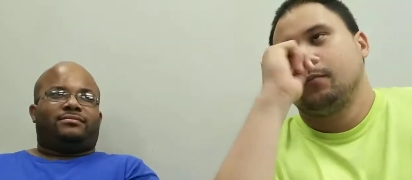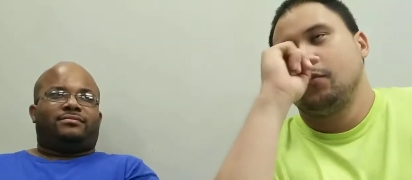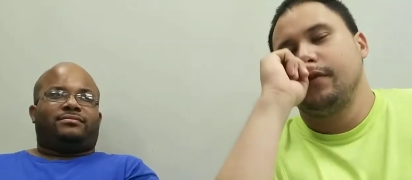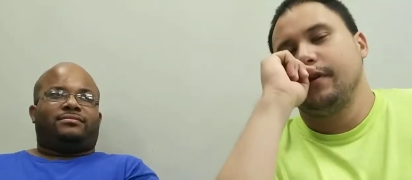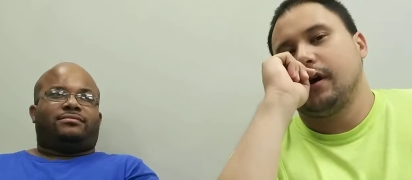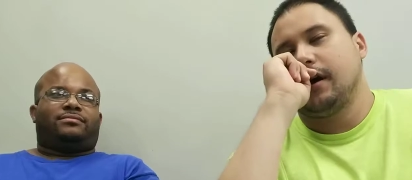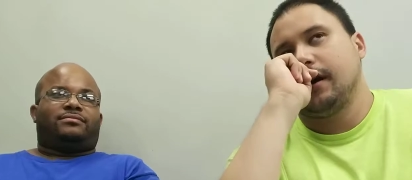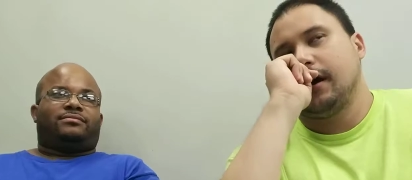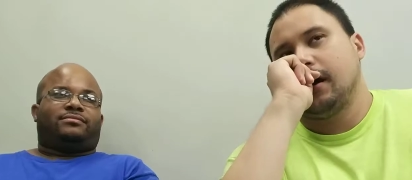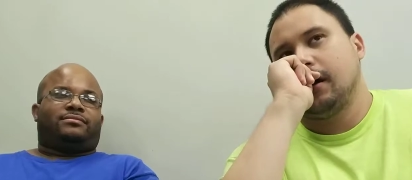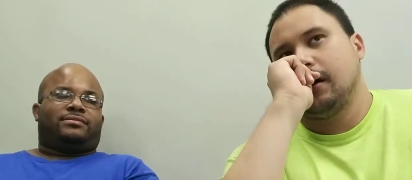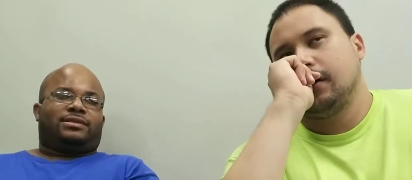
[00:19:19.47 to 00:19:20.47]
Speaker 1: Moving on.
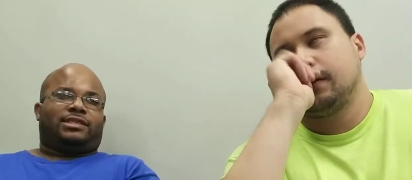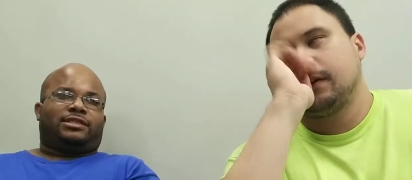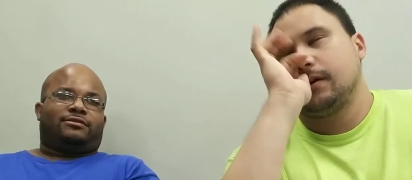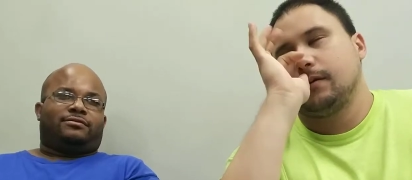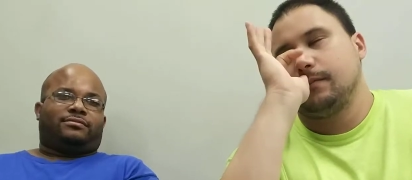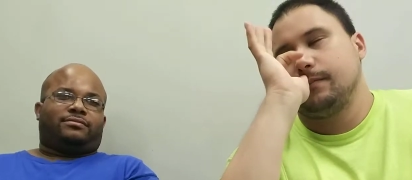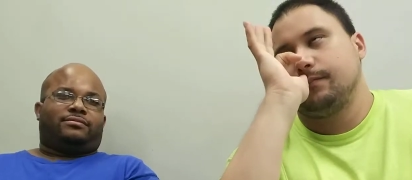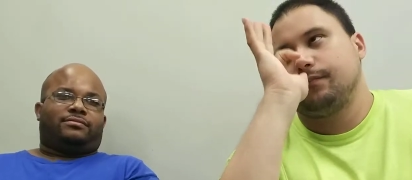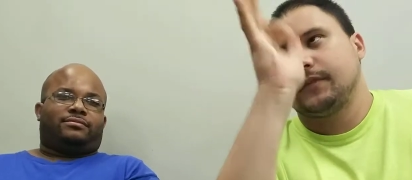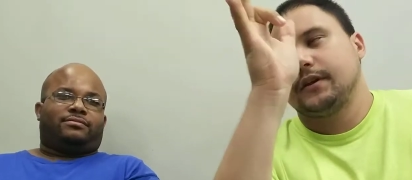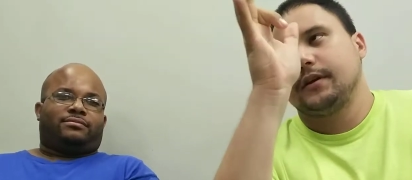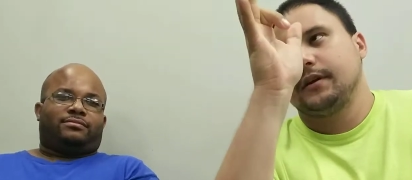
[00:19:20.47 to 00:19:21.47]
Uh,
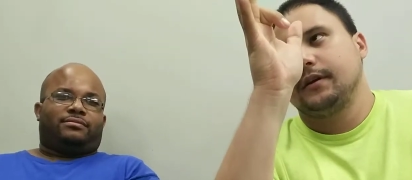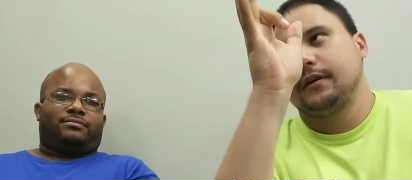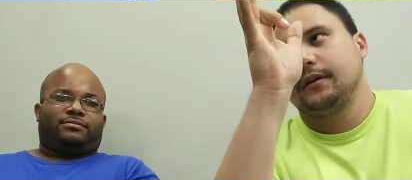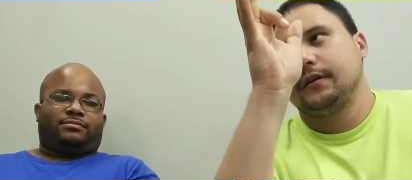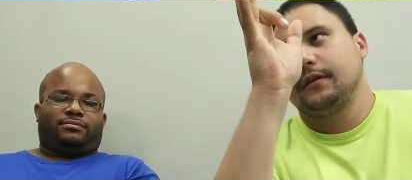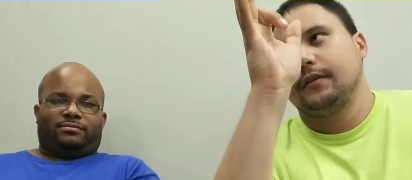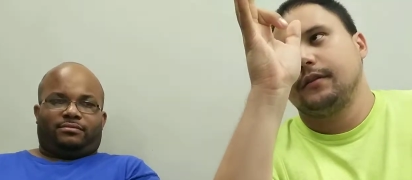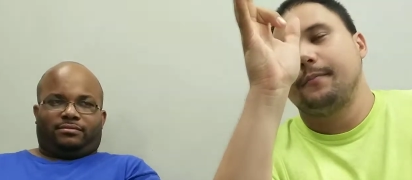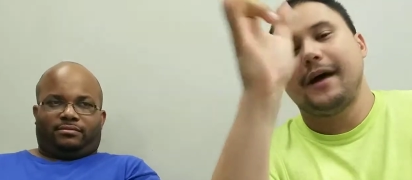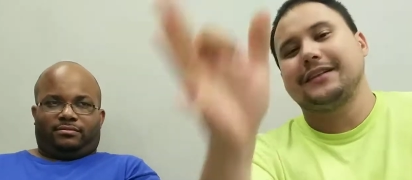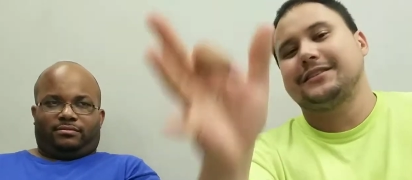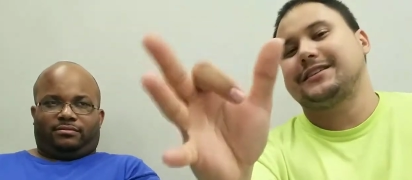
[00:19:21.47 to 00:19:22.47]
the
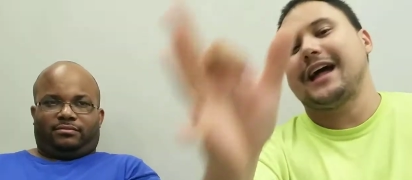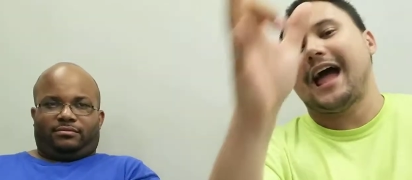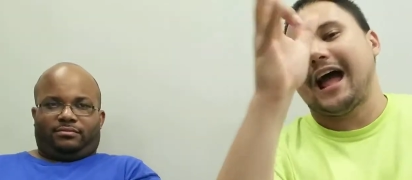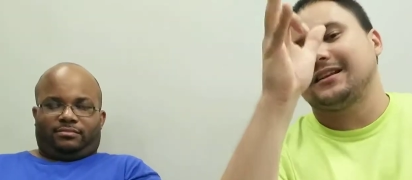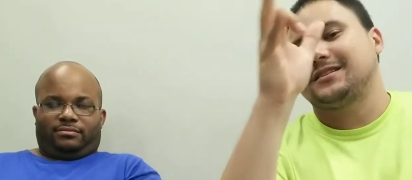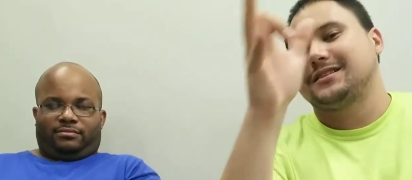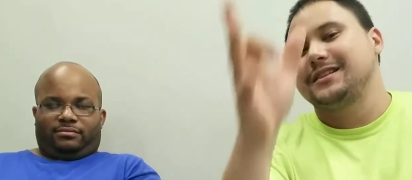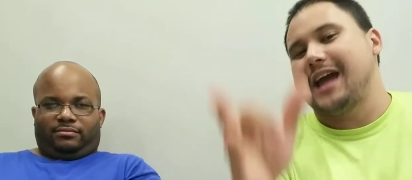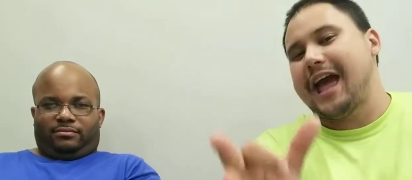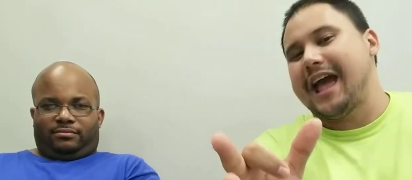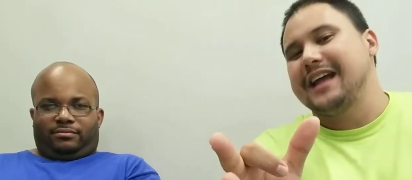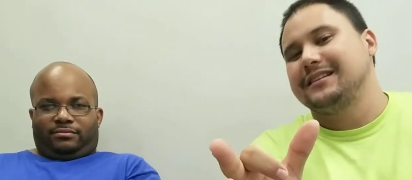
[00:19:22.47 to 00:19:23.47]
match that
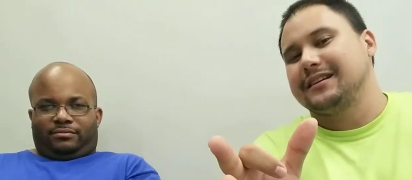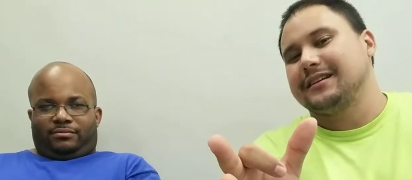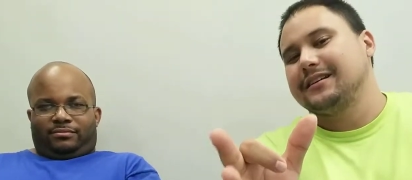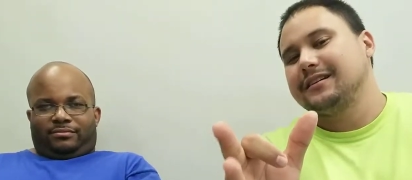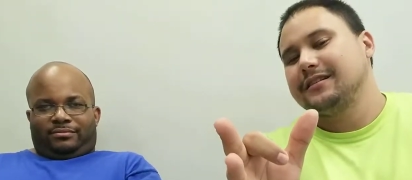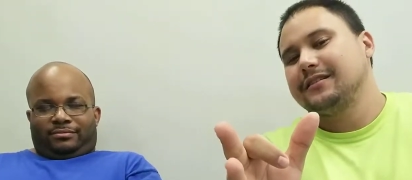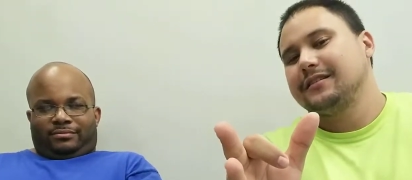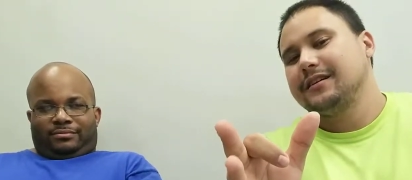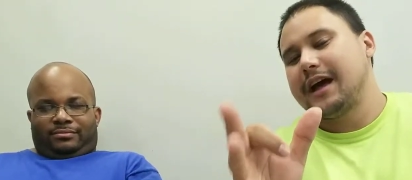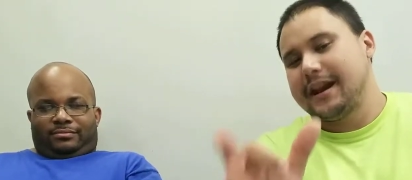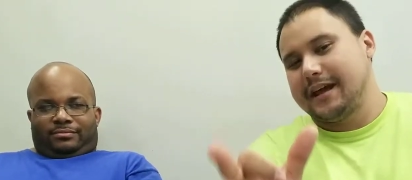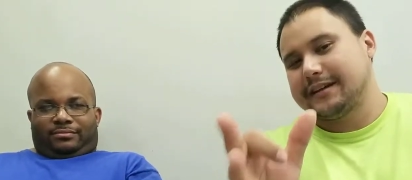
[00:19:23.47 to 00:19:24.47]
actually ended
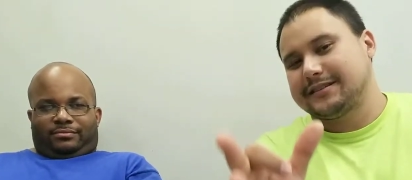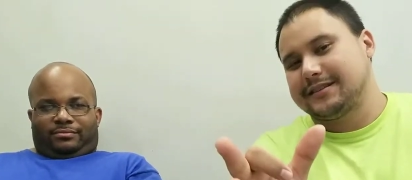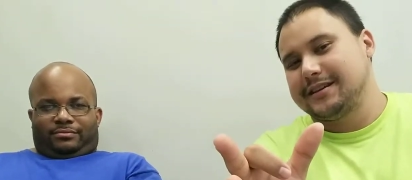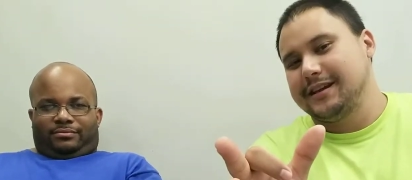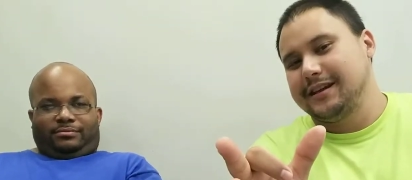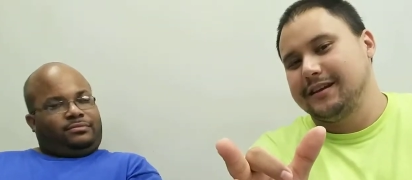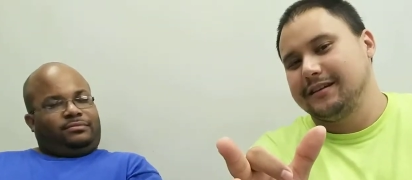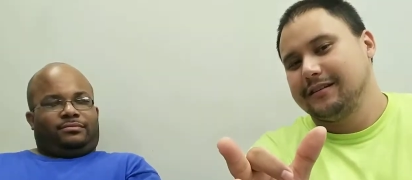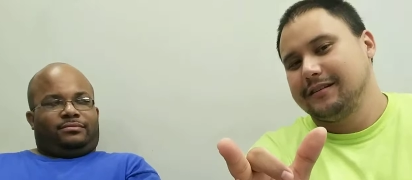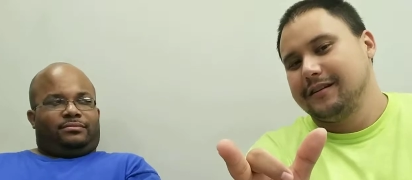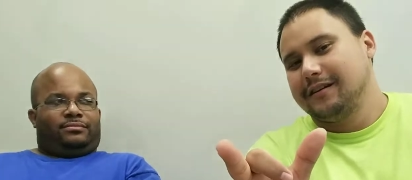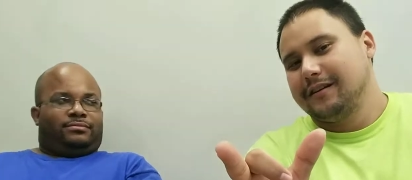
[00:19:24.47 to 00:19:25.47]
NXT
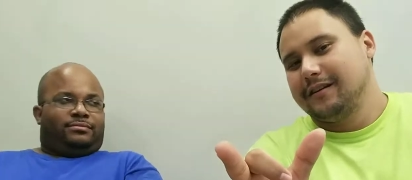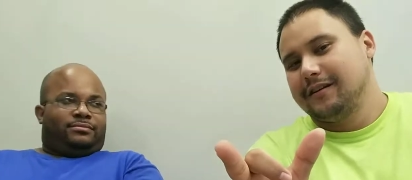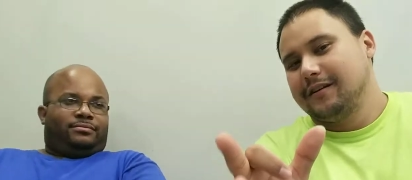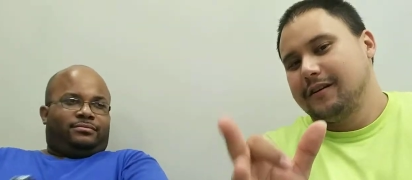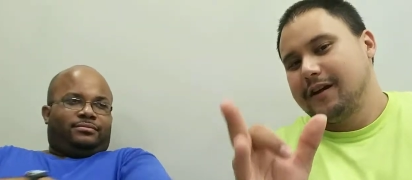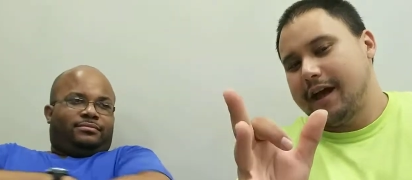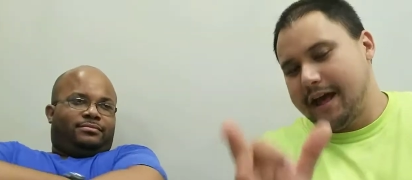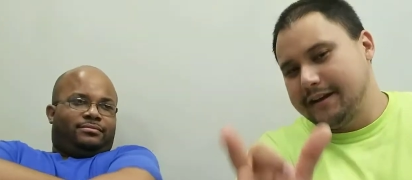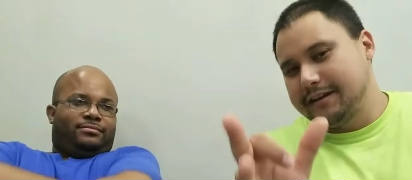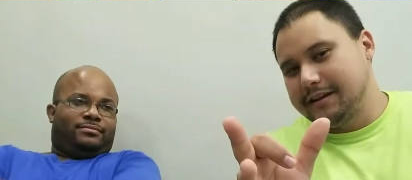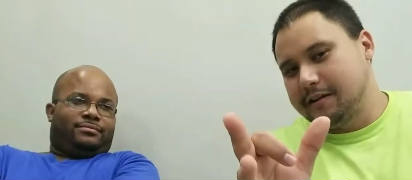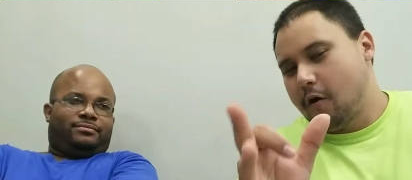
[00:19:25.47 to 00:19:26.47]

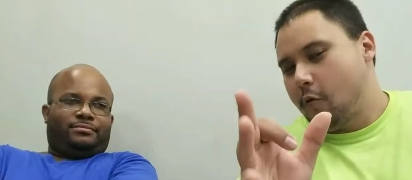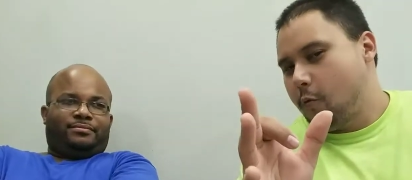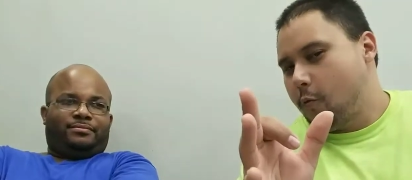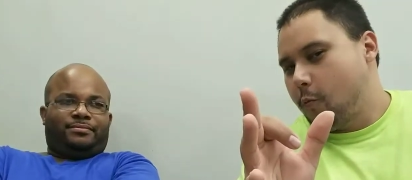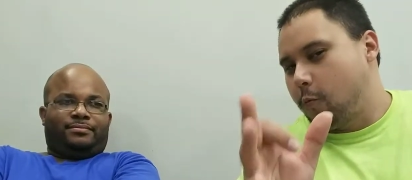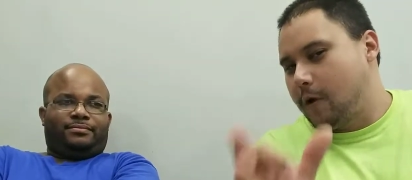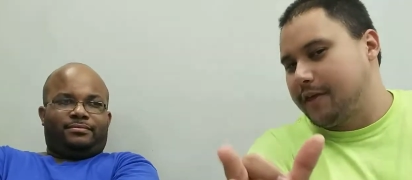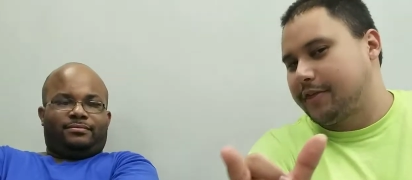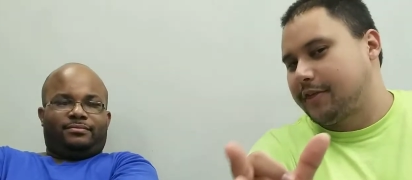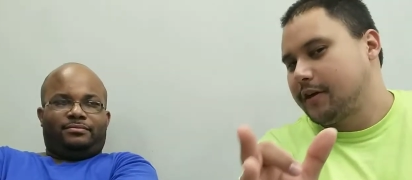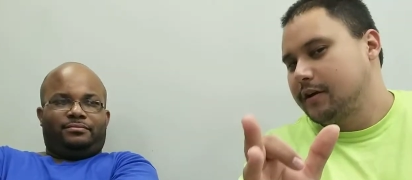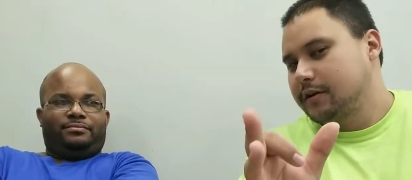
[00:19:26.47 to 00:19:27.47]
ended
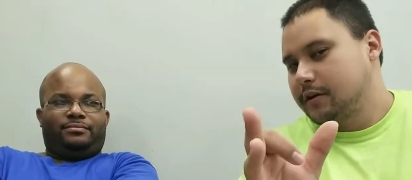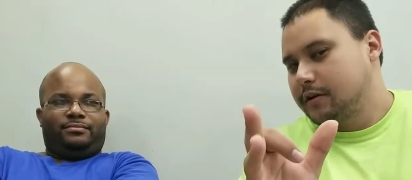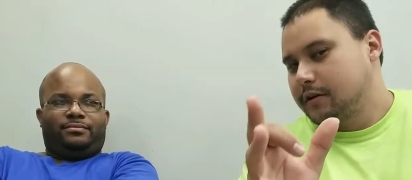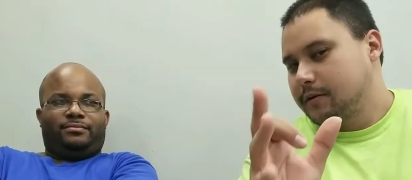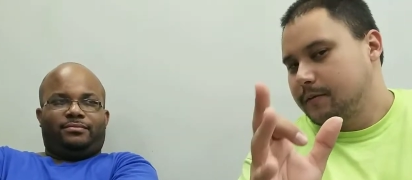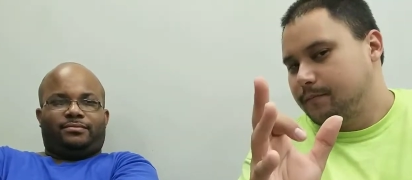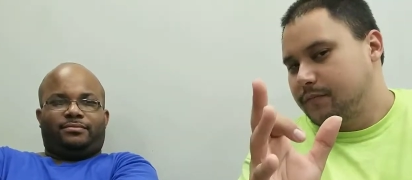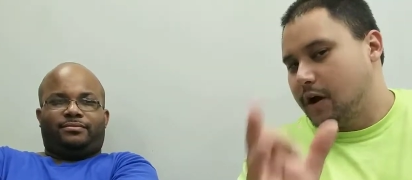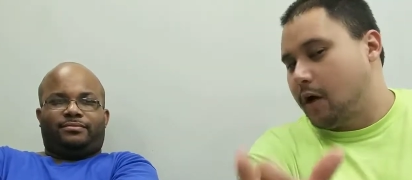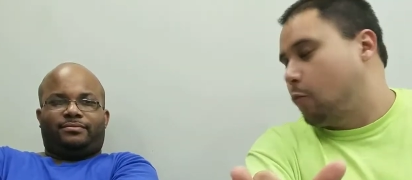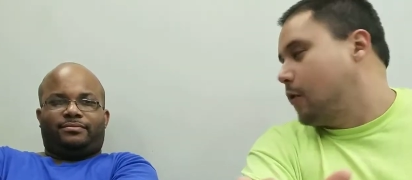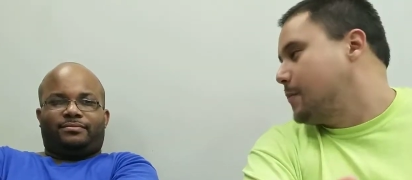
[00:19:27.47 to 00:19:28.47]
with
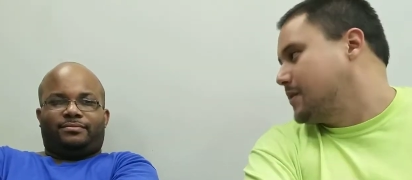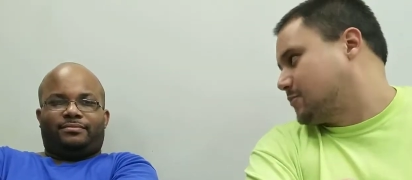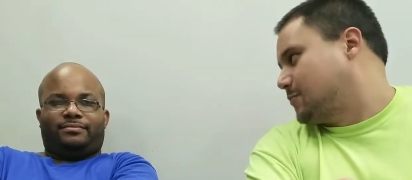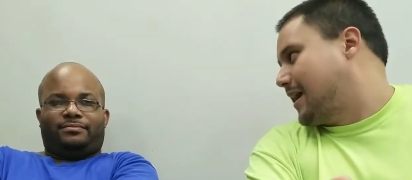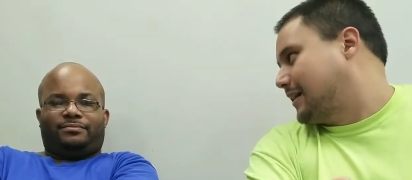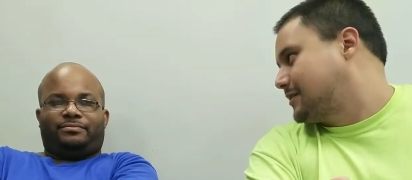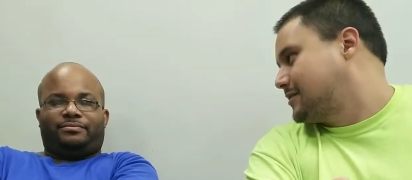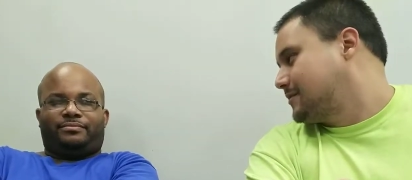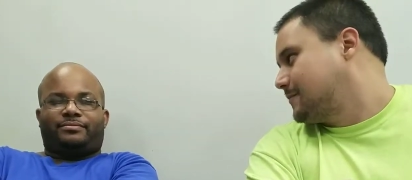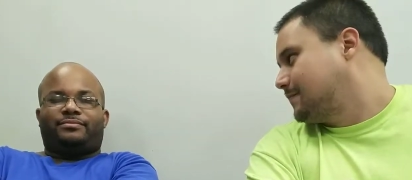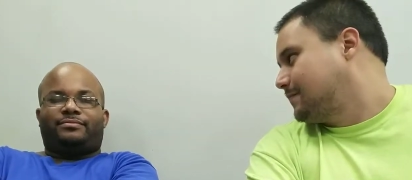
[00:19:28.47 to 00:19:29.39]
a women's match.